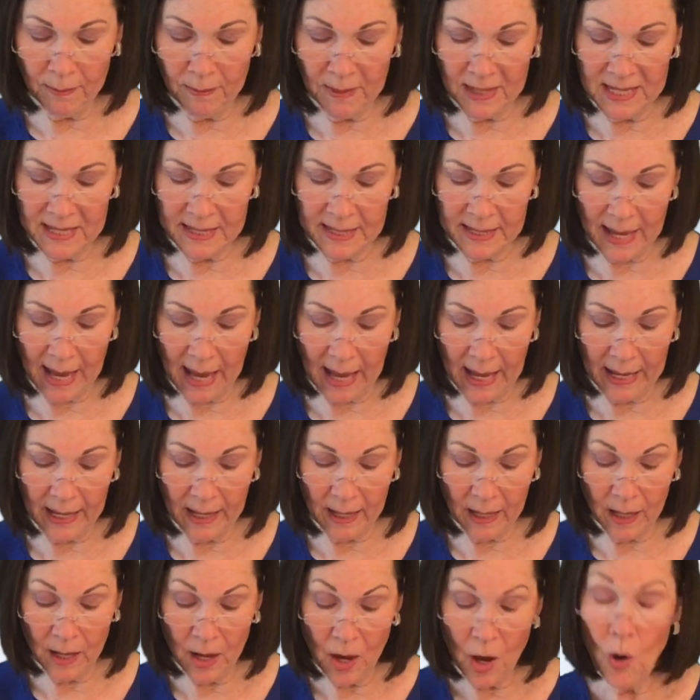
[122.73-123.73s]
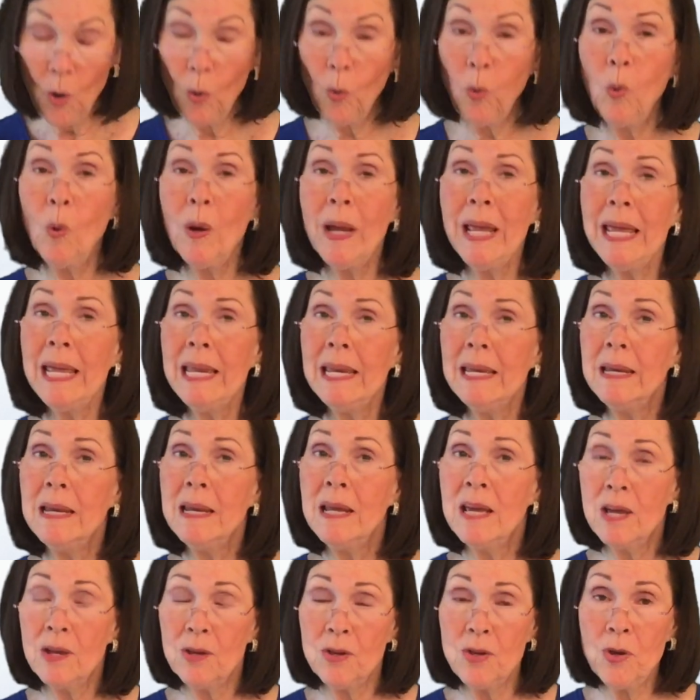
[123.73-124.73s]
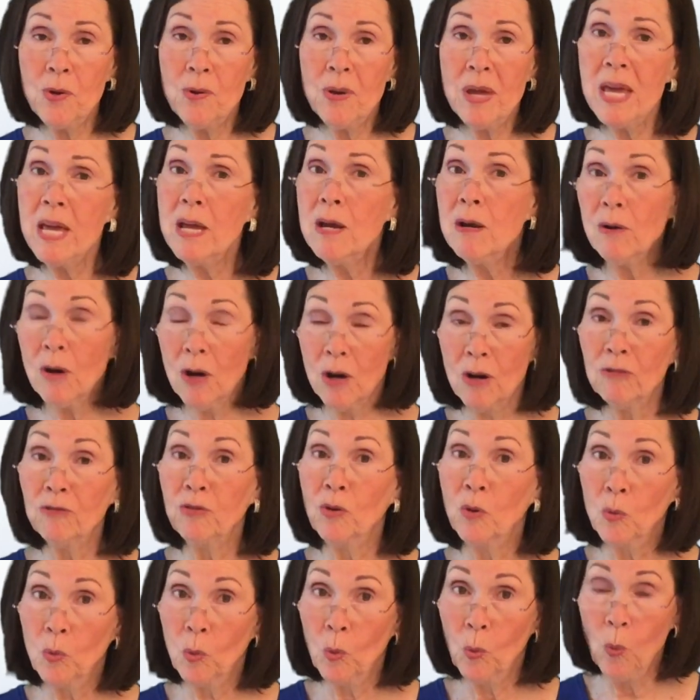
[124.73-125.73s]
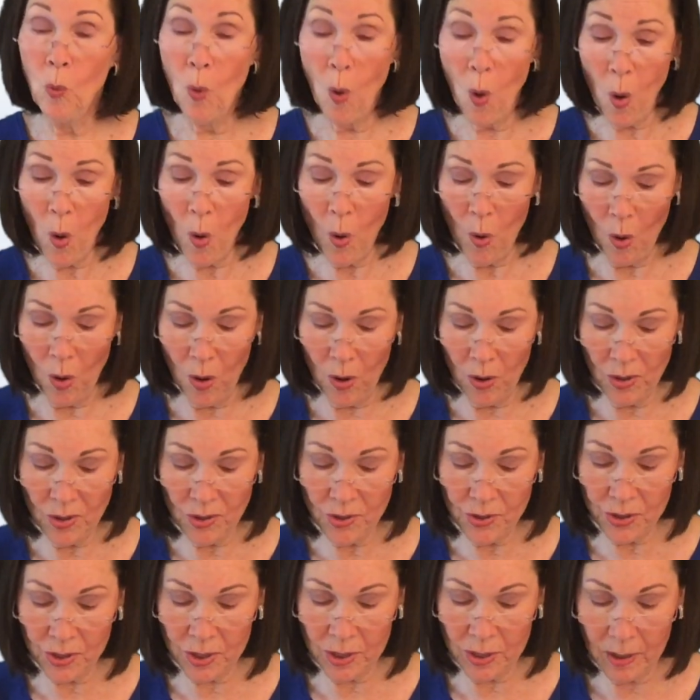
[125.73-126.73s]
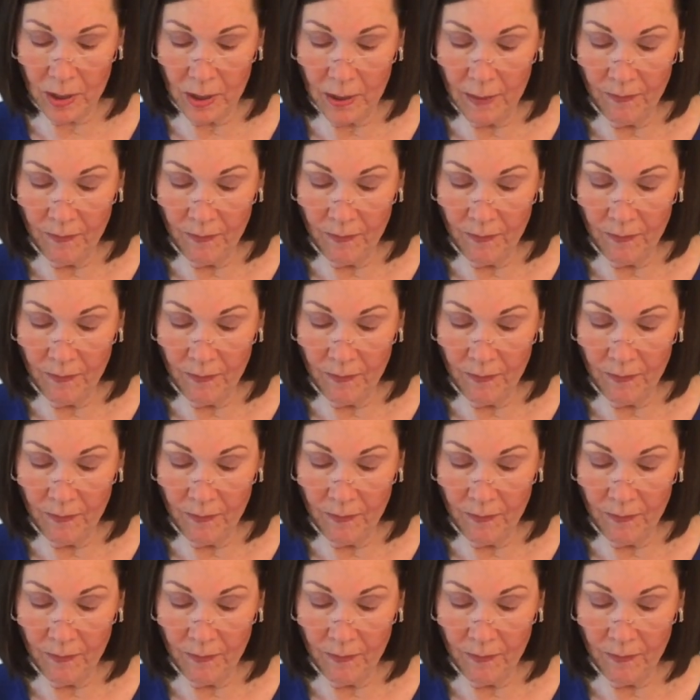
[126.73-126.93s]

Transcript: Messiah. When you hear of wars,